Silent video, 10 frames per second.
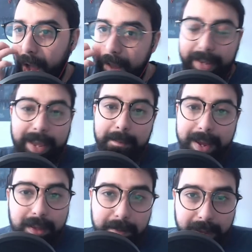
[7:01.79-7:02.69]
I can't
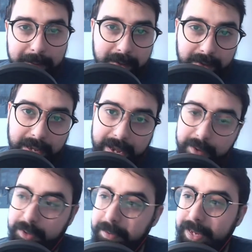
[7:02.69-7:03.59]
make the payments like I
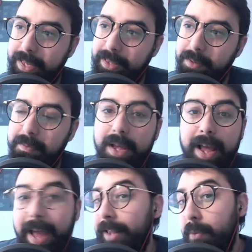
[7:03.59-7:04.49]
was making them,
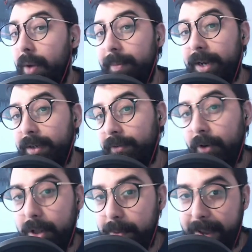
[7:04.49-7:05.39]
and they want me to
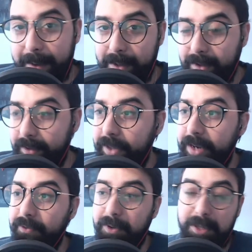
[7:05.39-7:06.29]
defer the payments. If they
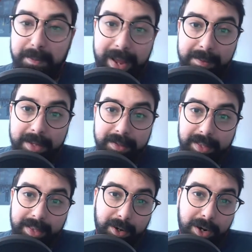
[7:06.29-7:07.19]
defer the payments,
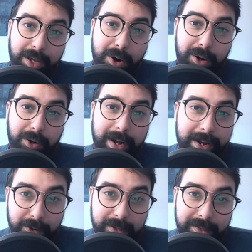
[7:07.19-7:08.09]
then they're going to garner
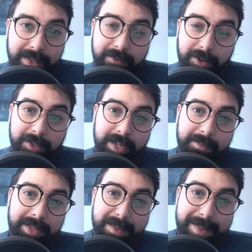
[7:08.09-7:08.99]
interest. And the first time
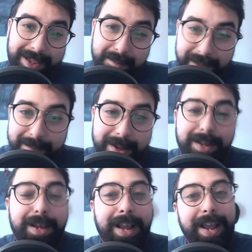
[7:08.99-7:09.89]
that I make a payment,
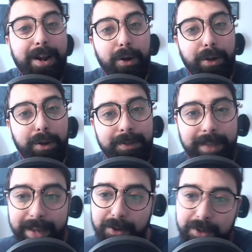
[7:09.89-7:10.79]
it all goes
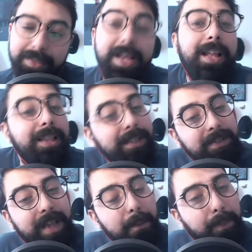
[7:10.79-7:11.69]
to interest. This
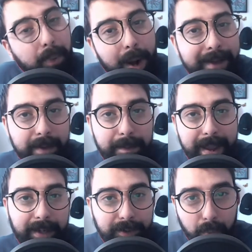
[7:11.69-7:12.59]
is how private
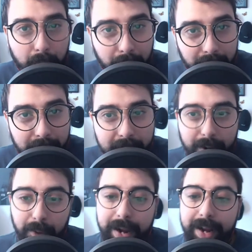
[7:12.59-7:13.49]
banks work,
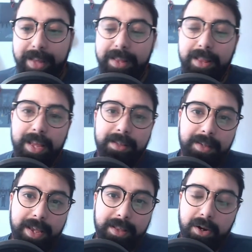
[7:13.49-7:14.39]
right? And then they
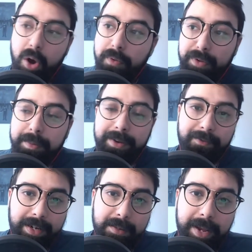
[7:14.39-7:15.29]
say that oh, if you've been
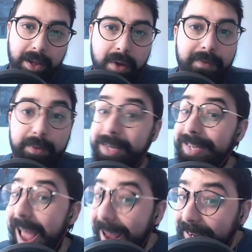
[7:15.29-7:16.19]
affected by COVID, we
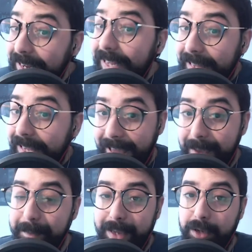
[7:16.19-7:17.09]
technically
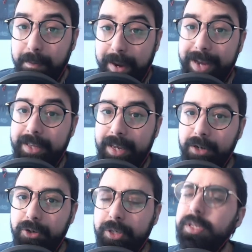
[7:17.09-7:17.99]
can't make you pay the
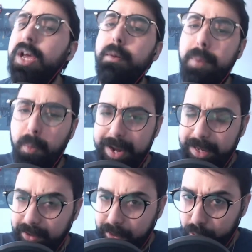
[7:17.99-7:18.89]
interest, but we can
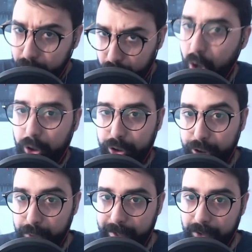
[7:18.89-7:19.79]
still charge
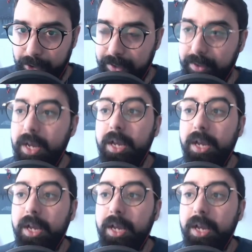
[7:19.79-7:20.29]
you interest.